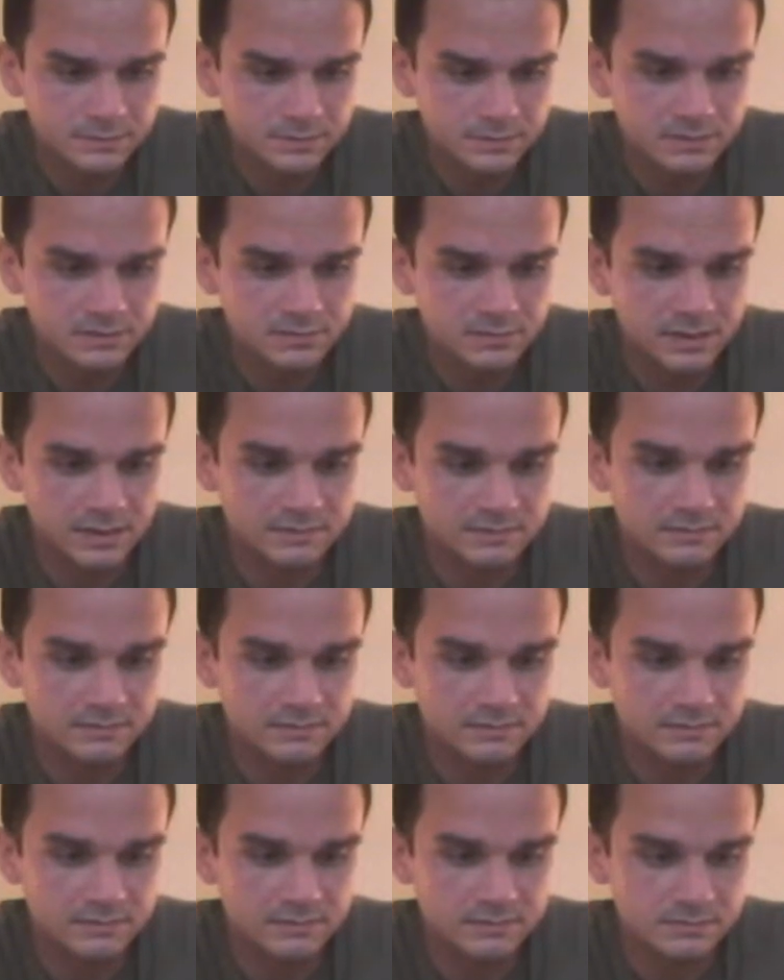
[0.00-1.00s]
anyways,
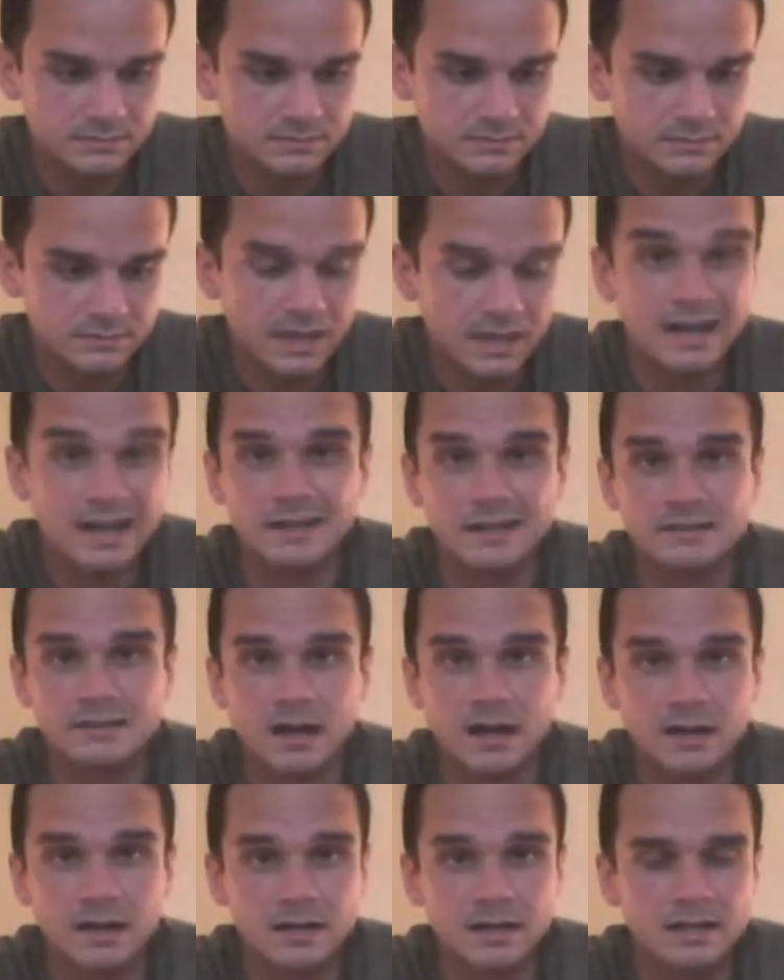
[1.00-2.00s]
and I
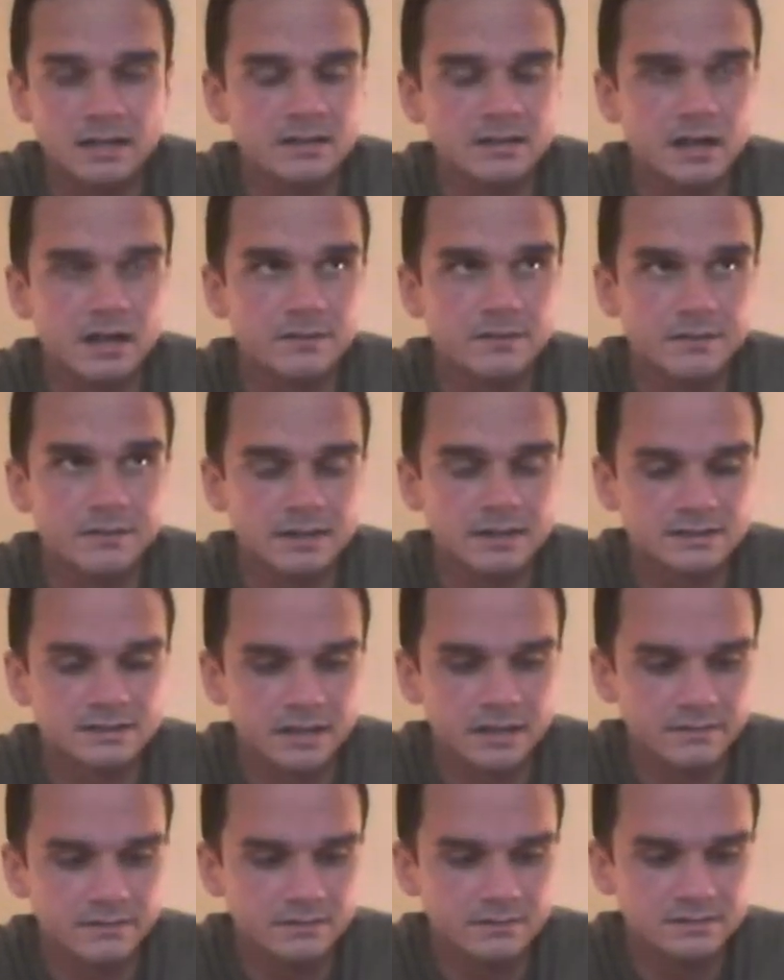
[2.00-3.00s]
taught it for like
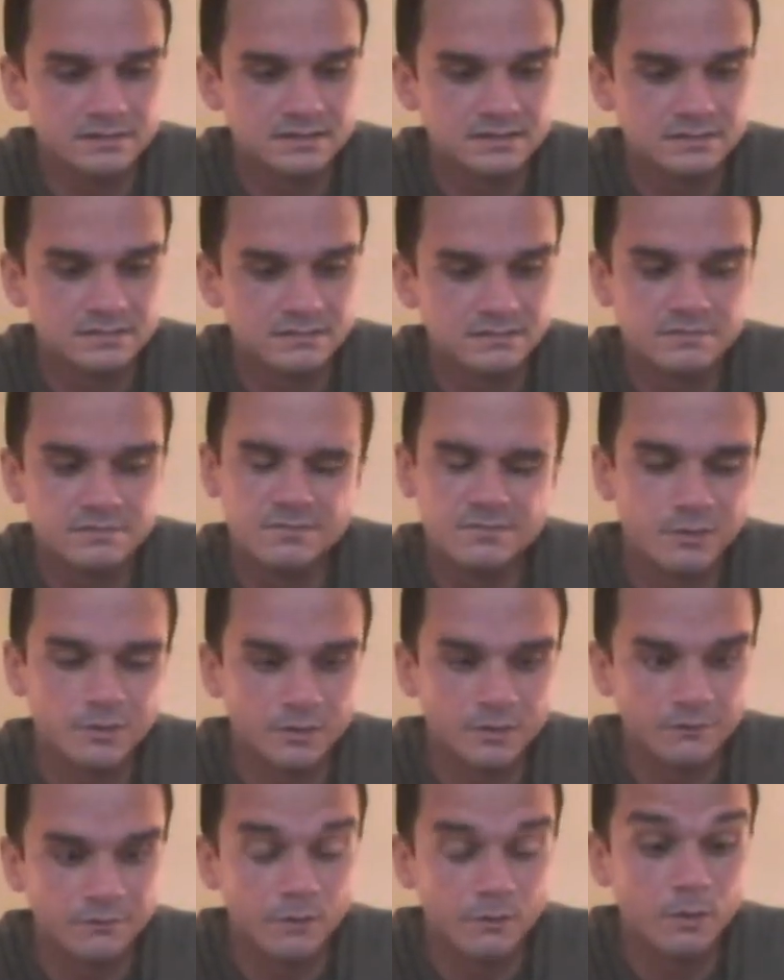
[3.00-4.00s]

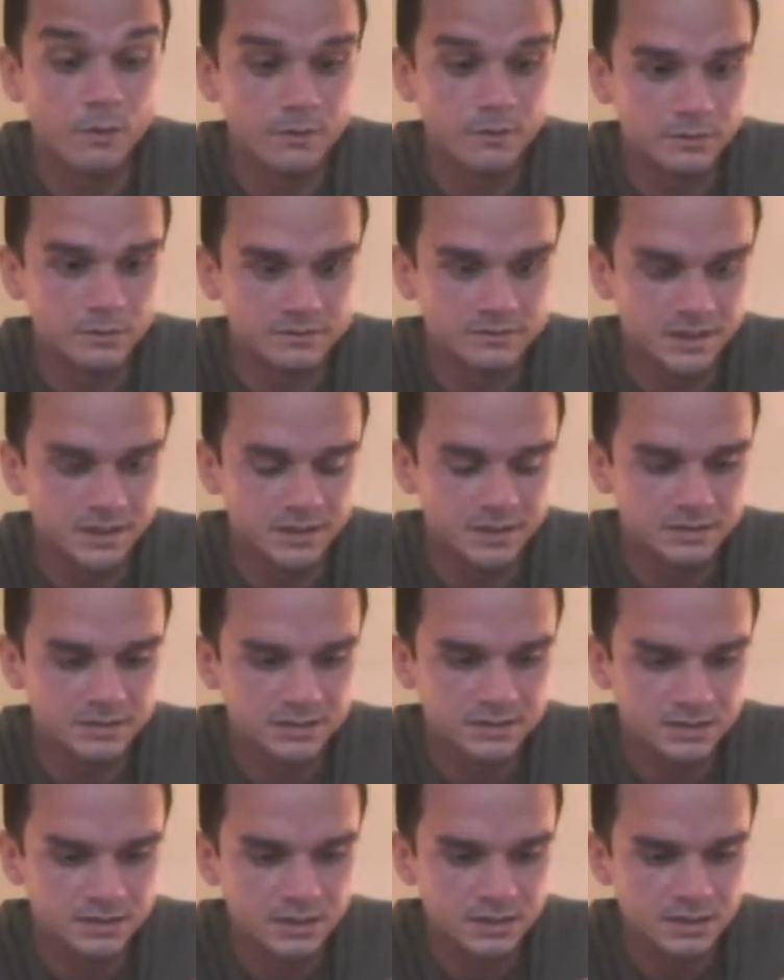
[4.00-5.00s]
4 of those years.
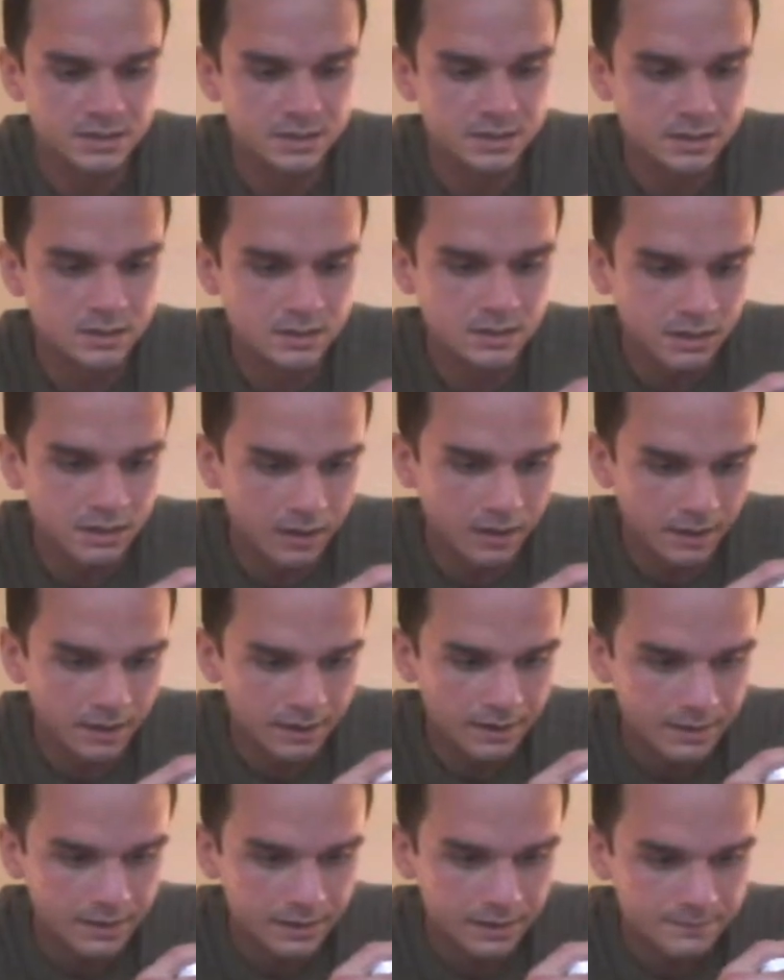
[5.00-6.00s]
All
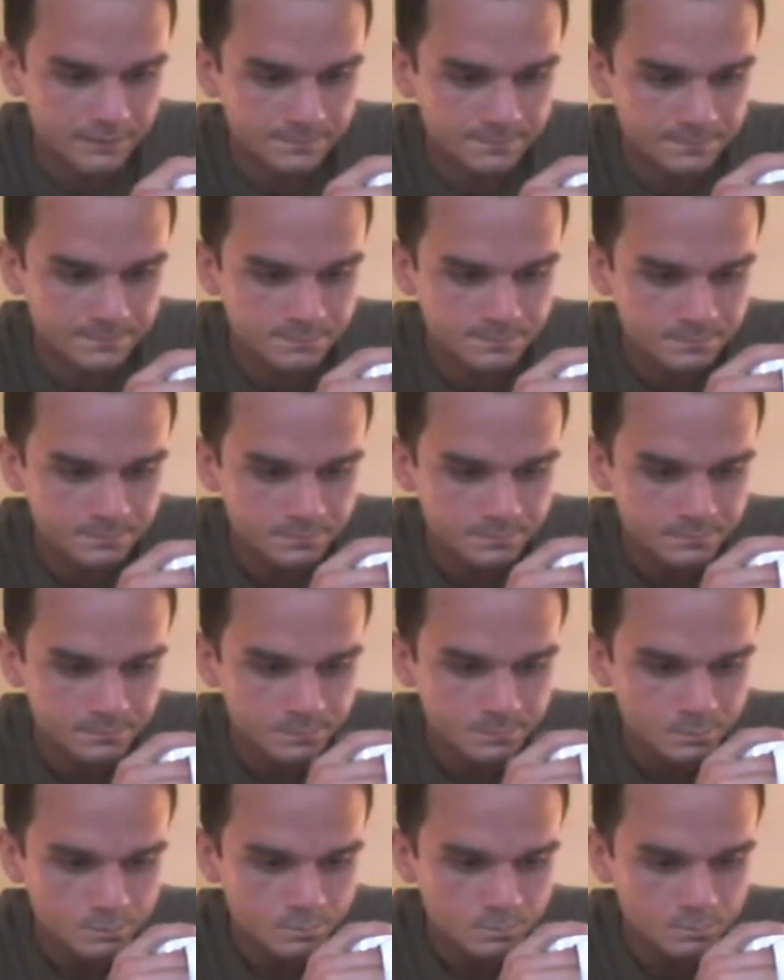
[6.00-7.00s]
right.
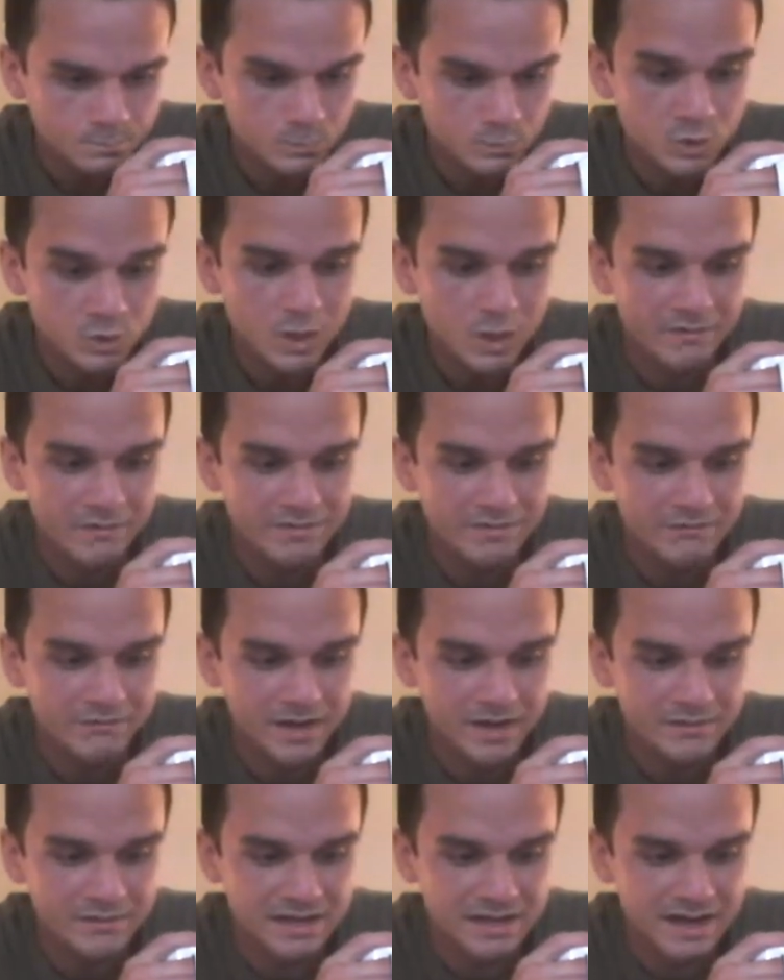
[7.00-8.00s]
Do you have a
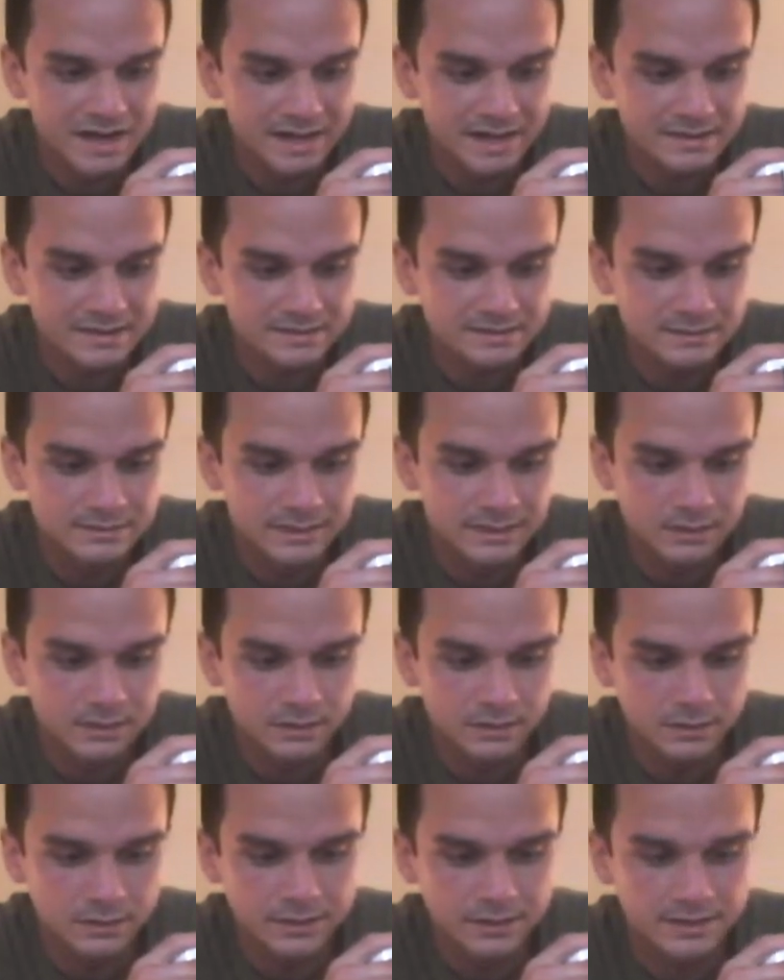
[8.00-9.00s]
favorite 90s
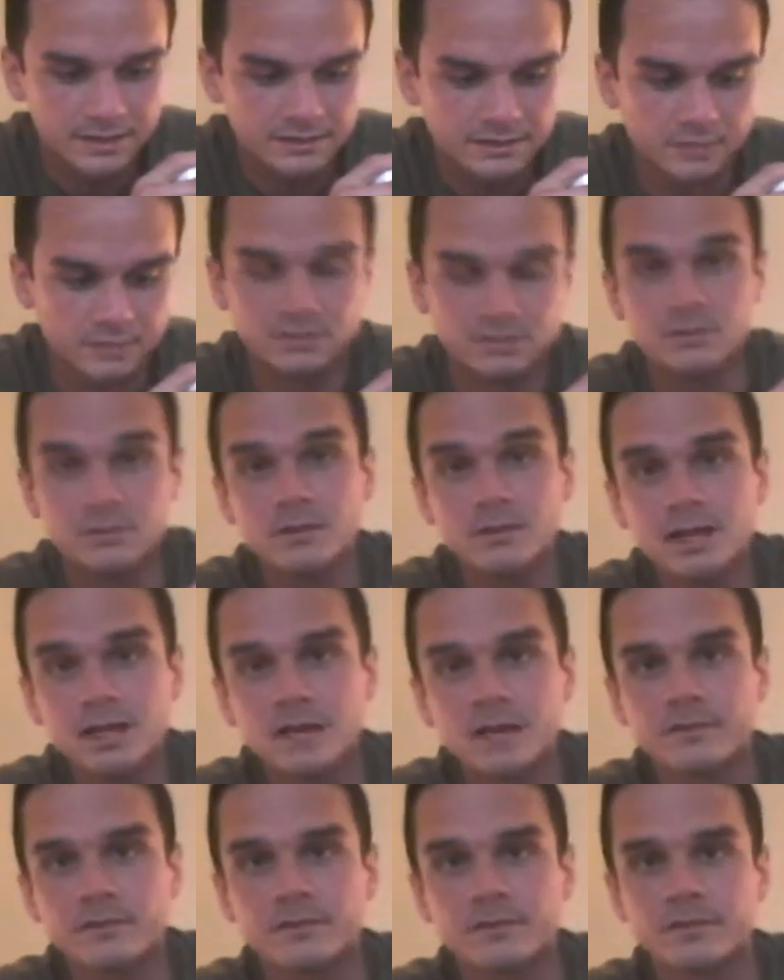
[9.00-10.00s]
Nickelodeon show? Do I
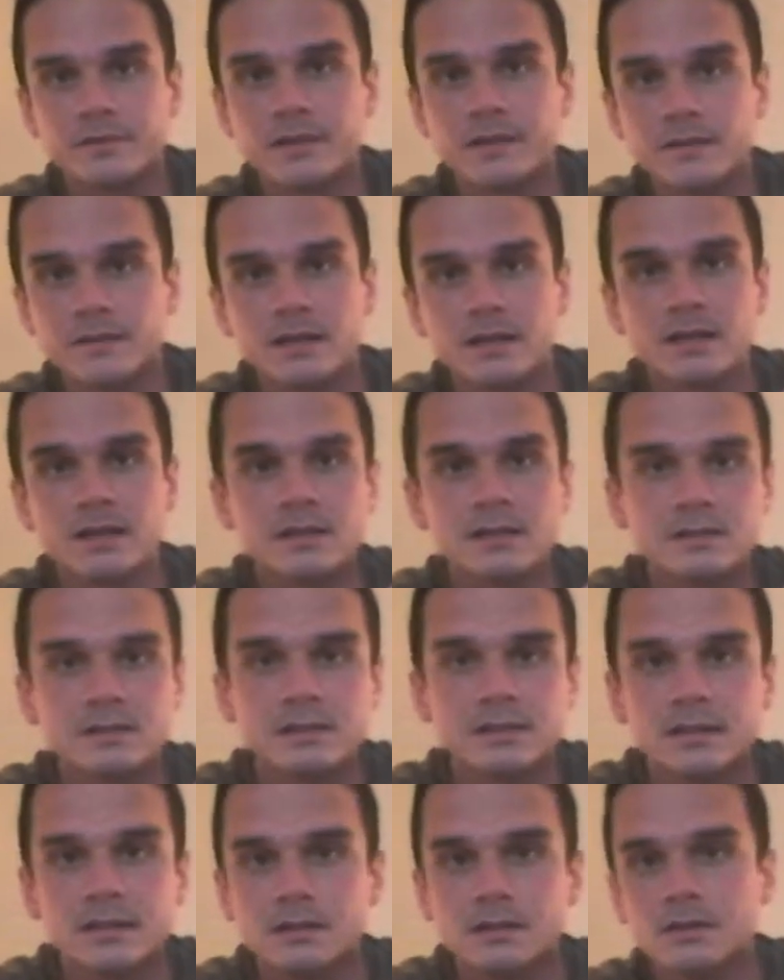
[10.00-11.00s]
have a favorite 90s
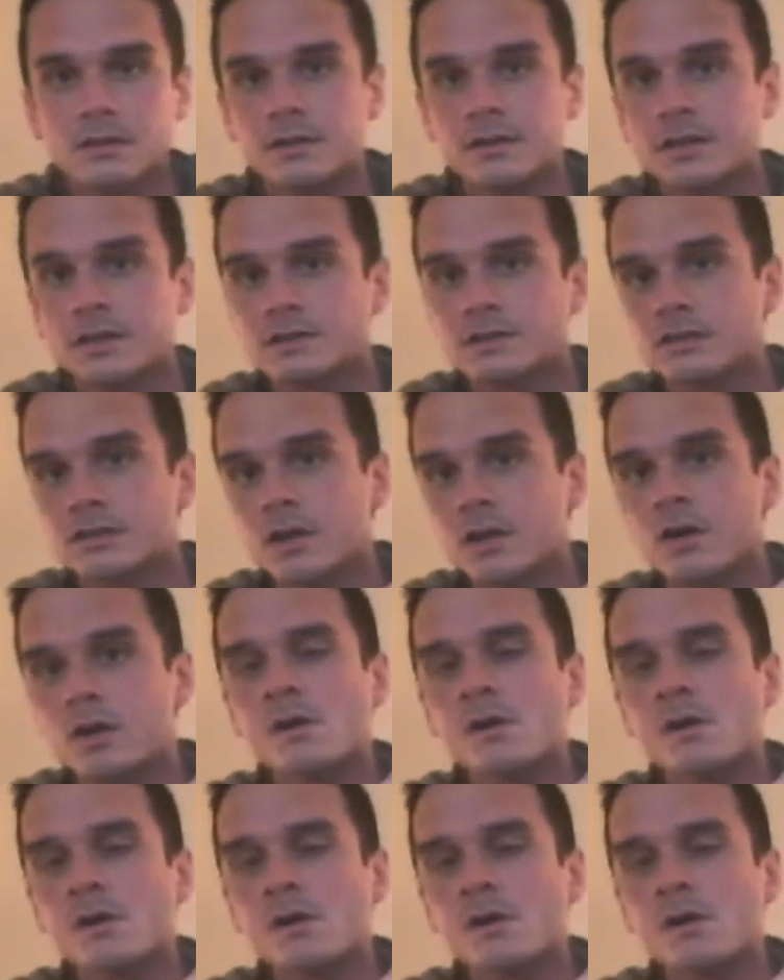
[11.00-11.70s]
Nickelodeon show?